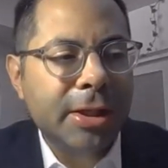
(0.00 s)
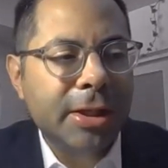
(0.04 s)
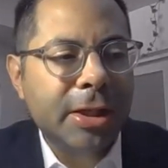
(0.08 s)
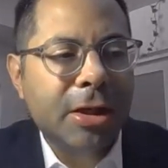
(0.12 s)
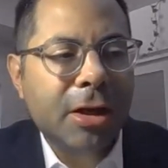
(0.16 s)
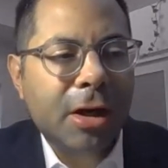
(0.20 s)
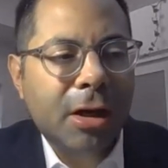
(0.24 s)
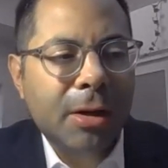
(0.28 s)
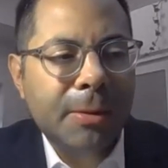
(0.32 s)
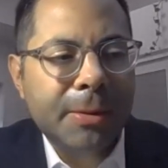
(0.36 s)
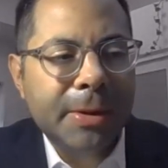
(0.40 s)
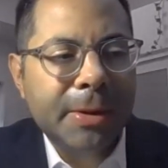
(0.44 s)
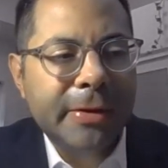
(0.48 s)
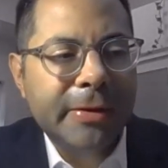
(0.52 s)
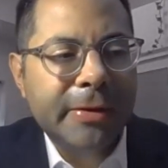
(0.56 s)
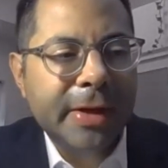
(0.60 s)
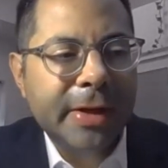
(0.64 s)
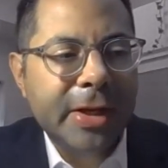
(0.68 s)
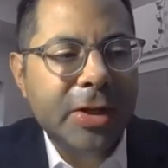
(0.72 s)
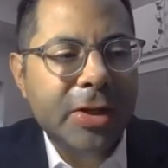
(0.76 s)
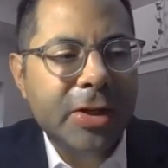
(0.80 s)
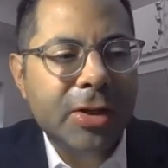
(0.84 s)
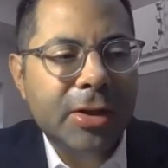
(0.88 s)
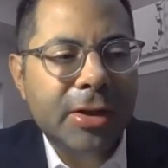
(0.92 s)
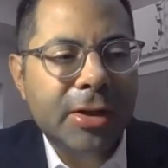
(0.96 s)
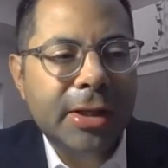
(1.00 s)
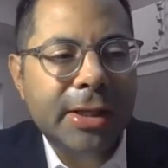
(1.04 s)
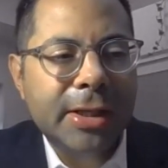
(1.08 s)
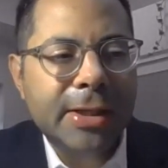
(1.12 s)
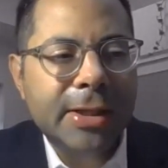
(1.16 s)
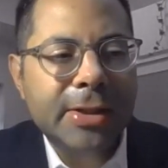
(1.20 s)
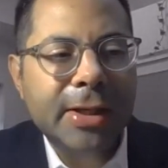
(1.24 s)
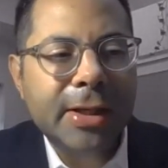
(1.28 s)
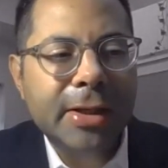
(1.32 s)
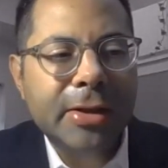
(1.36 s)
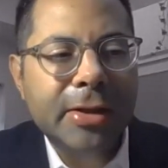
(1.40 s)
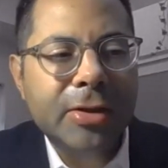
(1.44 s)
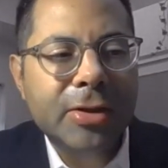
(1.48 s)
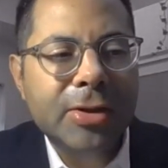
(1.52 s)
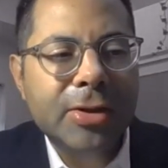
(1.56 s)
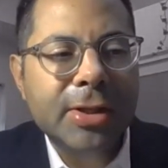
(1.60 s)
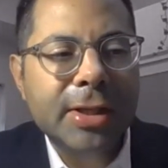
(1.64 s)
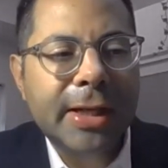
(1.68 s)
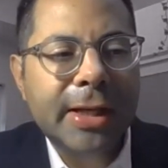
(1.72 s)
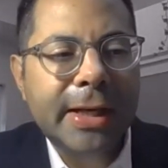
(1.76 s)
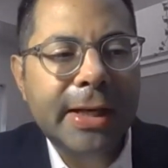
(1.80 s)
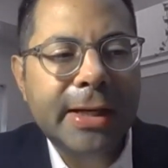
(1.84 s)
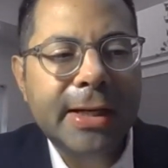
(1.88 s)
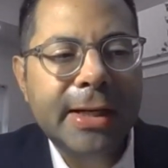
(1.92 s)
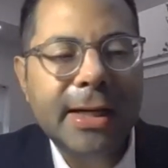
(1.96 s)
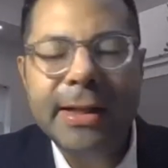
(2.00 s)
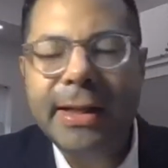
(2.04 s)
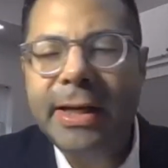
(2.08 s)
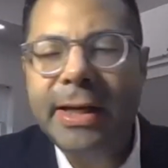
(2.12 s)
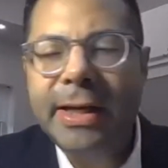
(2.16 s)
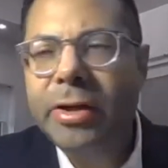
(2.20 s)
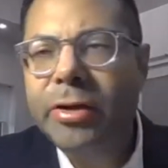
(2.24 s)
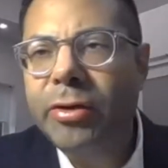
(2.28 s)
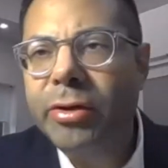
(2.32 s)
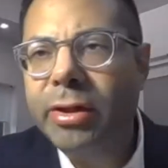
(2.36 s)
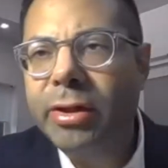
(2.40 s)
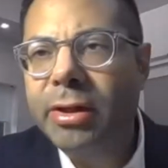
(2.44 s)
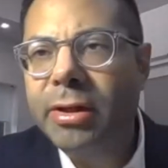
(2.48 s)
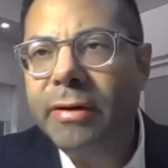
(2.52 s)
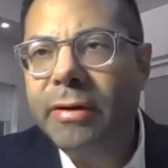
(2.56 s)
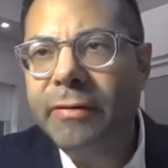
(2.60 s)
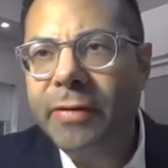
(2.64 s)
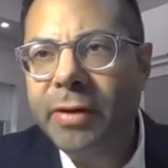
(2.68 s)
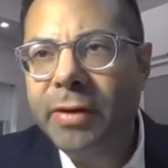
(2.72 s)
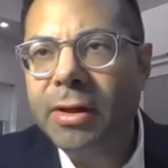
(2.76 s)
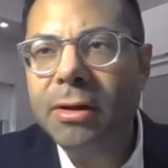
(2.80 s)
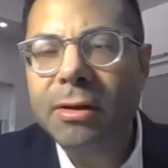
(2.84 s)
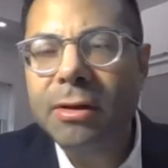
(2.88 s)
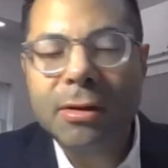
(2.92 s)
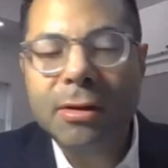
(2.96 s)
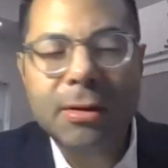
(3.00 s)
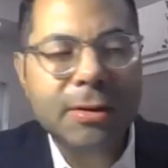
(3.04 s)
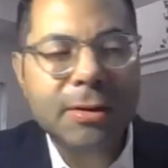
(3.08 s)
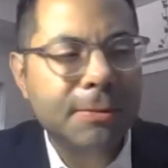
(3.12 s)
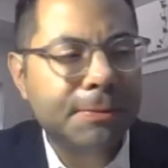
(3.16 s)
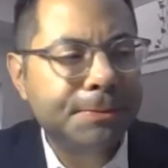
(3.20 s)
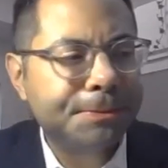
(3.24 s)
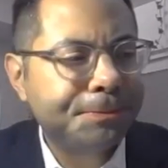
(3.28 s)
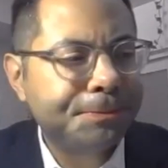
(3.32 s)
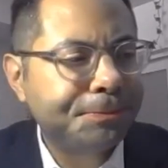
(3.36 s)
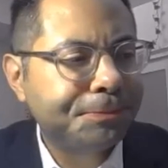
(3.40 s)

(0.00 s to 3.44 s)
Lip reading: decarbonization in sectors like electric vehicles.